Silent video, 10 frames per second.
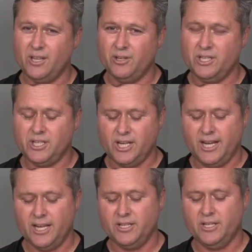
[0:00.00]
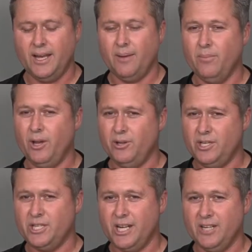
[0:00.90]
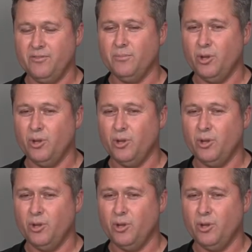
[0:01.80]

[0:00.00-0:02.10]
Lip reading: no discharge from